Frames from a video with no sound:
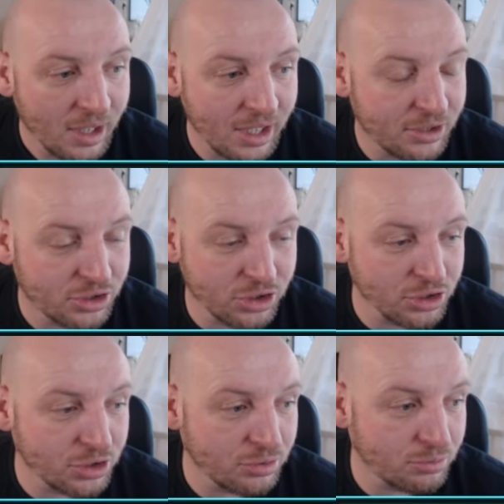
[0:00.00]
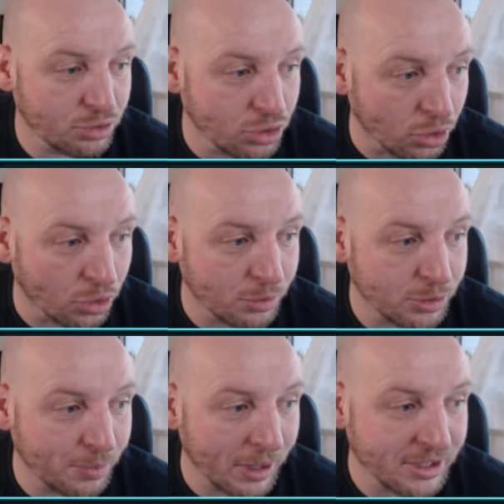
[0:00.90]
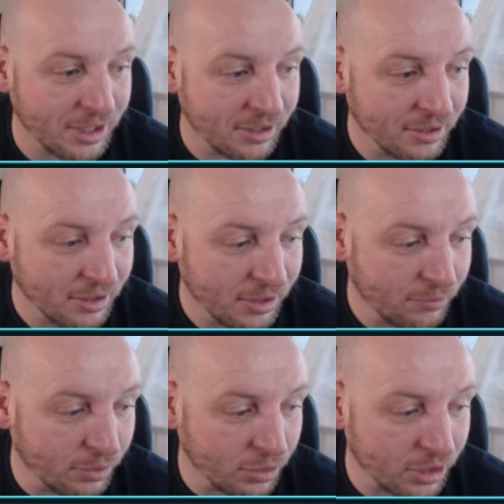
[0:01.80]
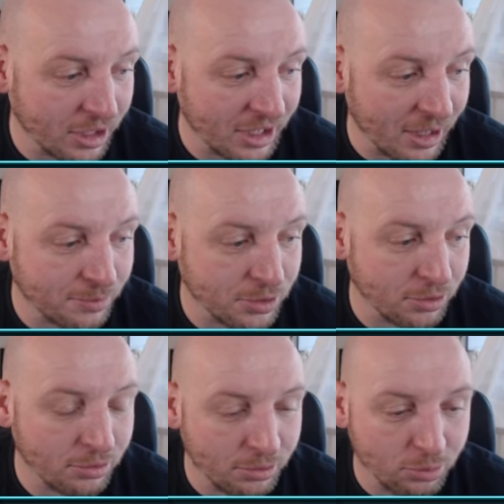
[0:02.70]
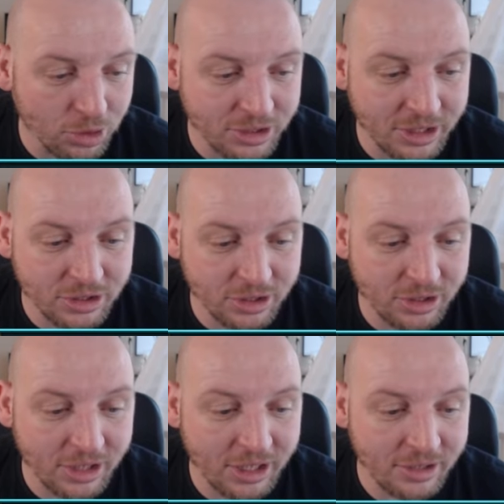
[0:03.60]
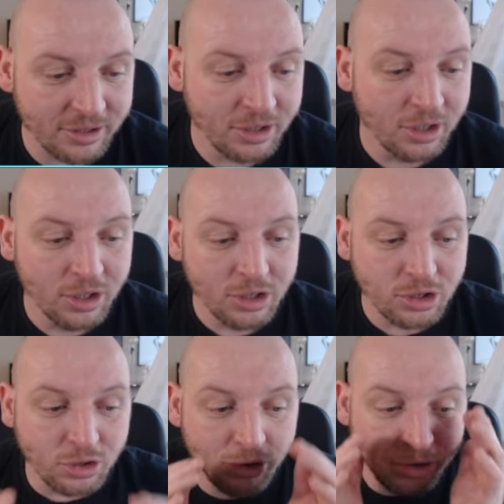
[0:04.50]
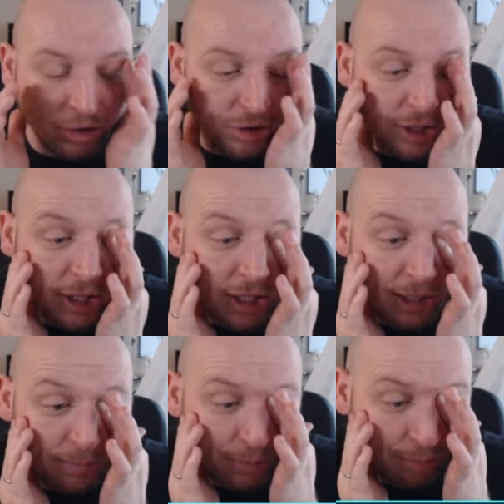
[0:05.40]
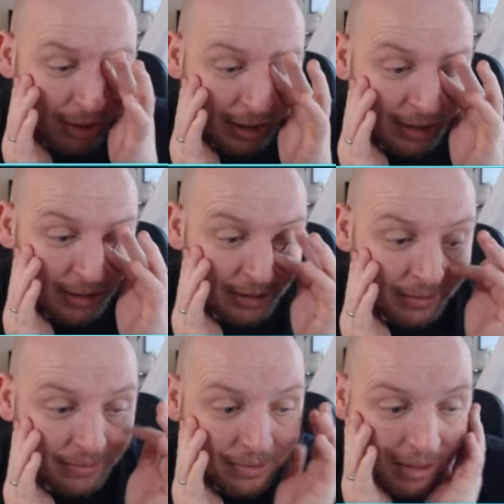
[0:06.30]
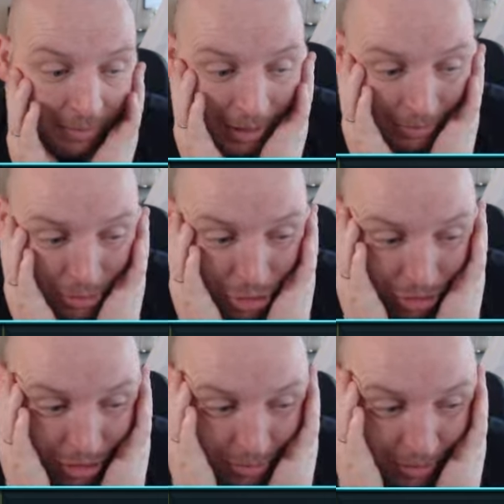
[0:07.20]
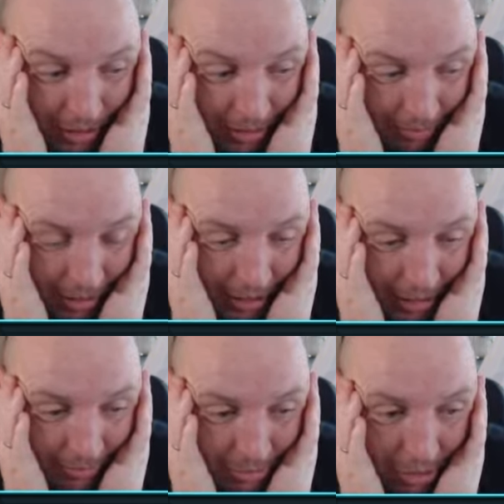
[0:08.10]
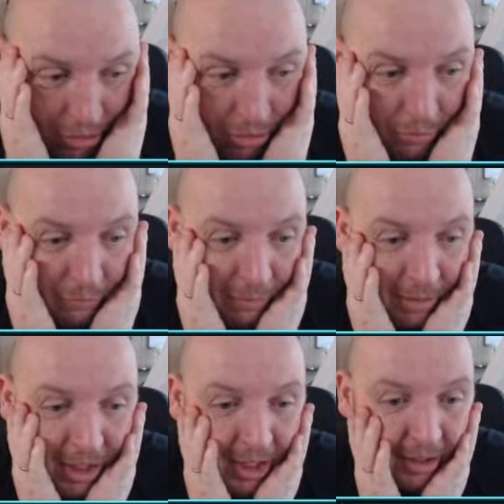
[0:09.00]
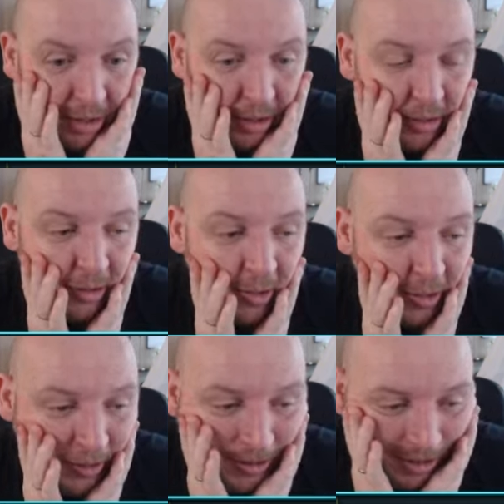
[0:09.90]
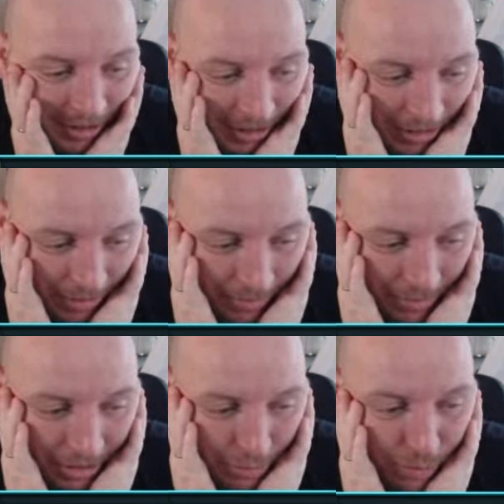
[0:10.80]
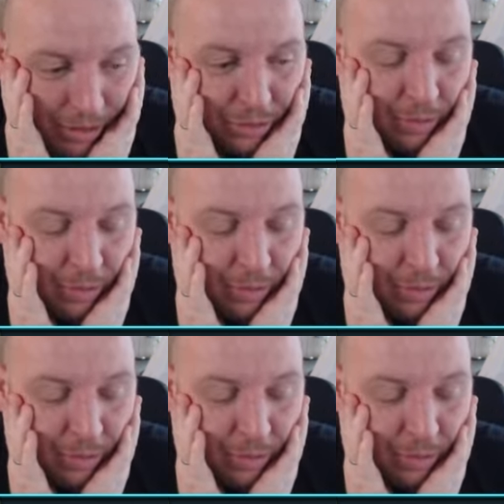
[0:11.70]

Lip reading: It's just so much better. If we look at Knapsku, who was injured at the end. So 30 games played. I mean, I'm shocked he's played that many games. They're not all for me, are they? He's played